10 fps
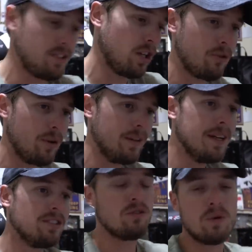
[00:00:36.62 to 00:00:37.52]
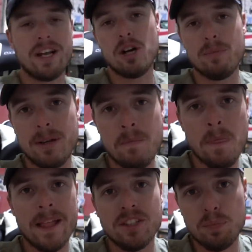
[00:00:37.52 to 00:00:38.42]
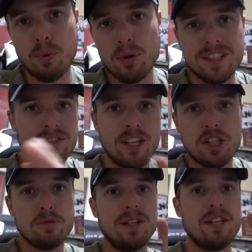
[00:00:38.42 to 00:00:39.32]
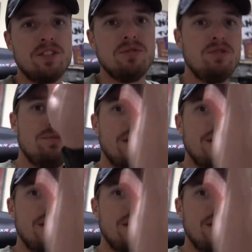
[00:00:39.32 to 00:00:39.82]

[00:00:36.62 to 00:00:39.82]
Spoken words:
It's over with. So if you want to help me support these videos because YouTube